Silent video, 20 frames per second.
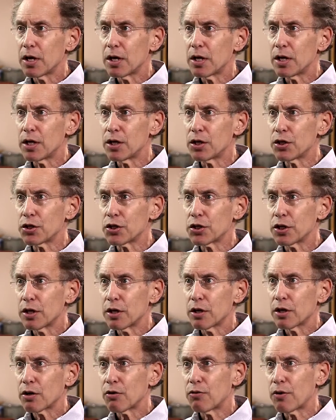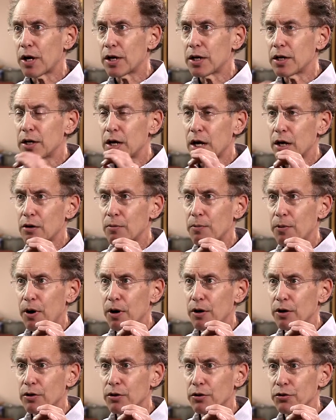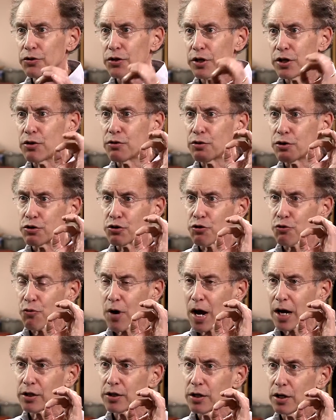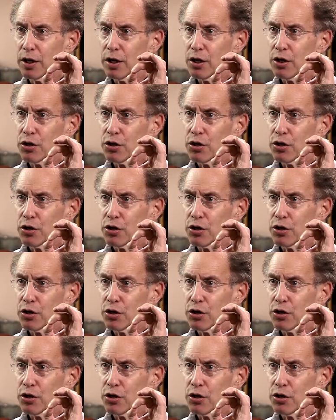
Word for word: is creating nanoparticles that you can direct